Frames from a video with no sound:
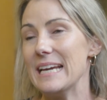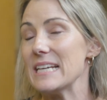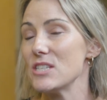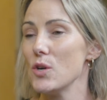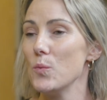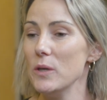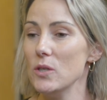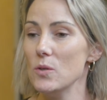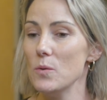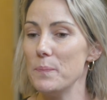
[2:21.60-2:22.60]
Yeah, so
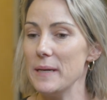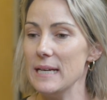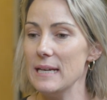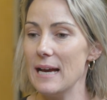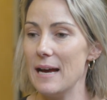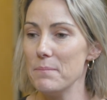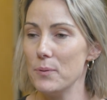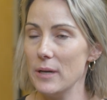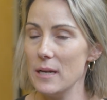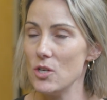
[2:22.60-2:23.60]
we'll be
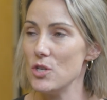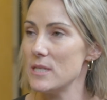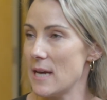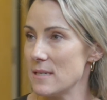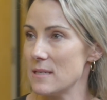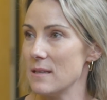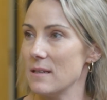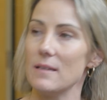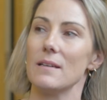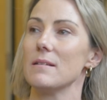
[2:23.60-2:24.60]
putting news out to
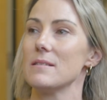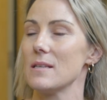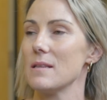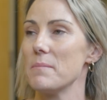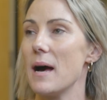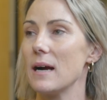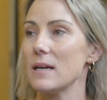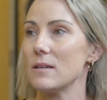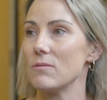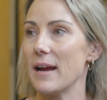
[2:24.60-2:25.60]
the
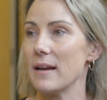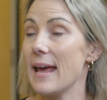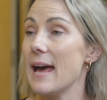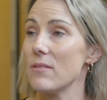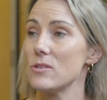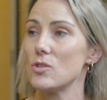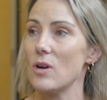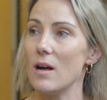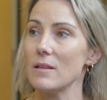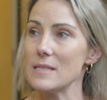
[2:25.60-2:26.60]
market around how the
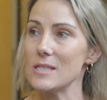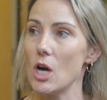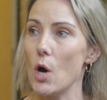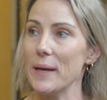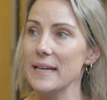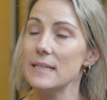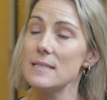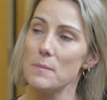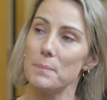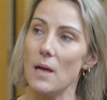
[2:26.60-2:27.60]
trial is going. It
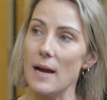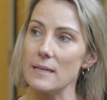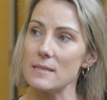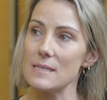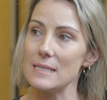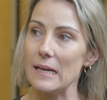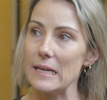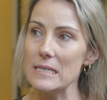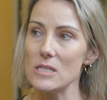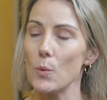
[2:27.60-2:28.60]
is a blinded
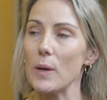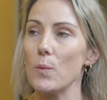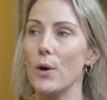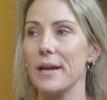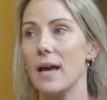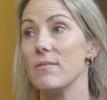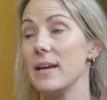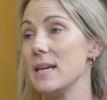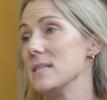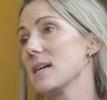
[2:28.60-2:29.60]
study, so we won't have
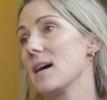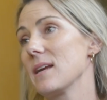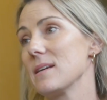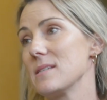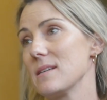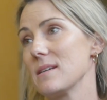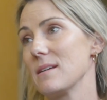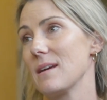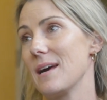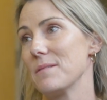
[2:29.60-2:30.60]
any data
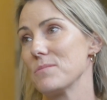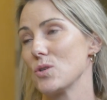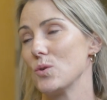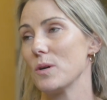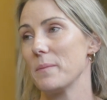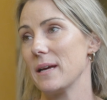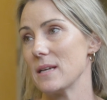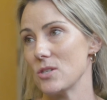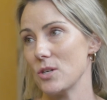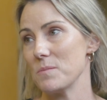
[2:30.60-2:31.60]
to talk about
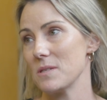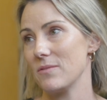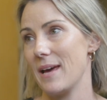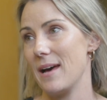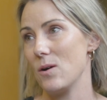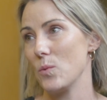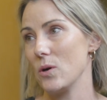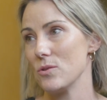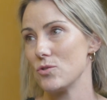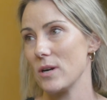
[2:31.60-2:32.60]
in terms of how
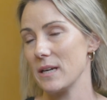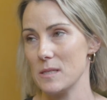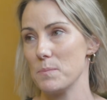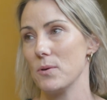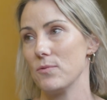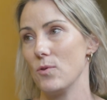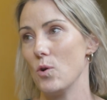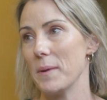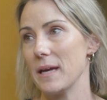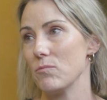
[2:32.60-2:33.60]
well the drug is
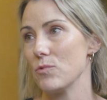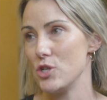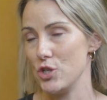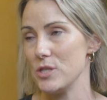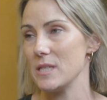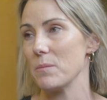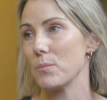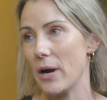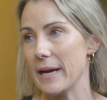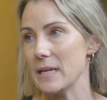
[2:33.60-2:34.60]
performing in reducing
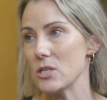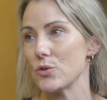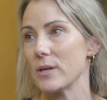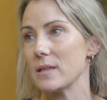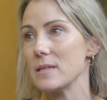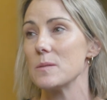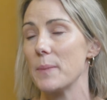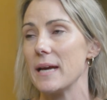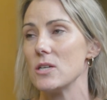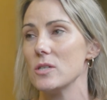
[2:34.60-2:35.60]
brain injury in these
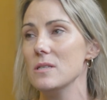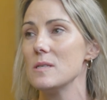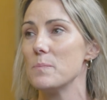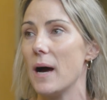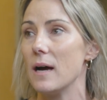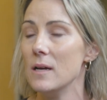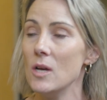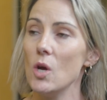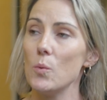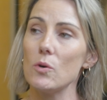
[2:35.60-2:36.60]
patients, but
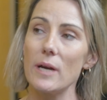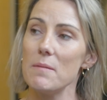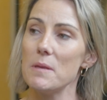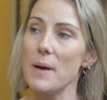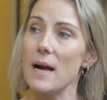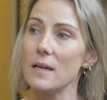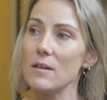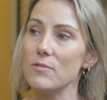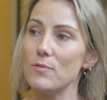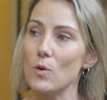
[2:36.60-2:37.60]
we'll keep the market
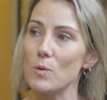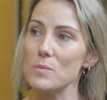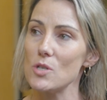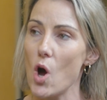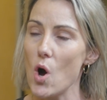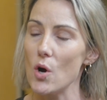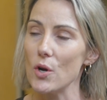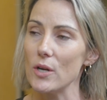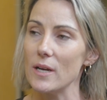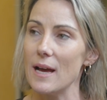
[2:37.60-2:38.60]
informed
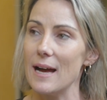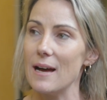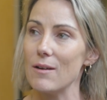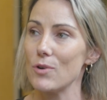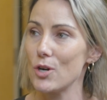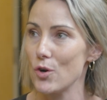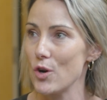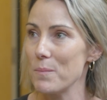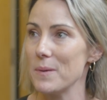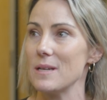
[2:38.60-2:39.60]
on
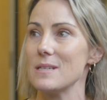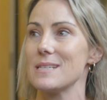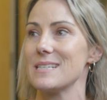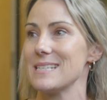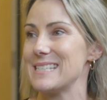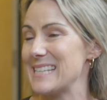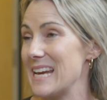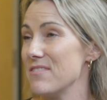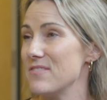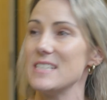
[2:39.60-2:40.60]
recruitment,
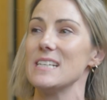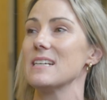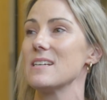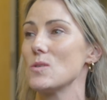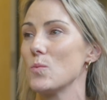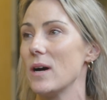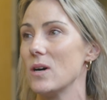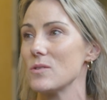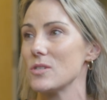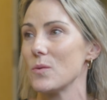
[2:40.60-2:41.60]
safety as
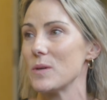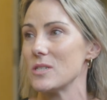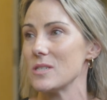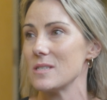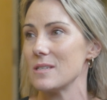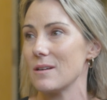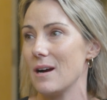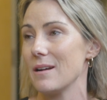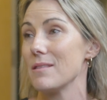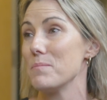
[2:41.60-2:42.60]
well, so which is
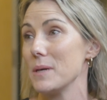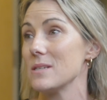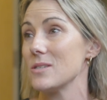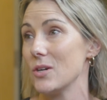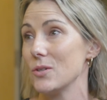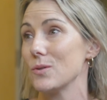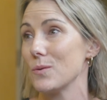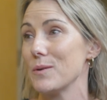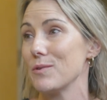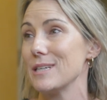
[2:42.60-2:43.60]
kind of the biggest hurdle that
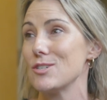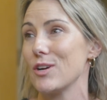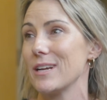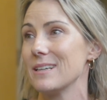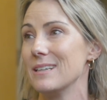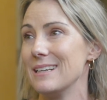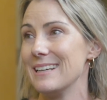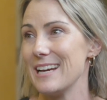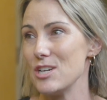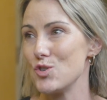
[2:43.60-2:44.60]
we're really trying to
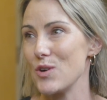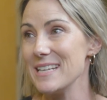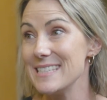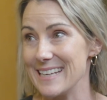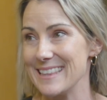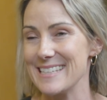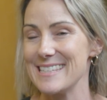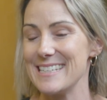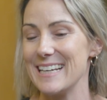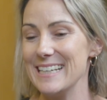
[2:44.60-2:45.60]
address in this
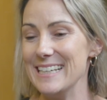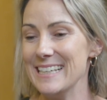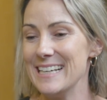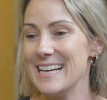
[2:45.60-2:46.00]
study.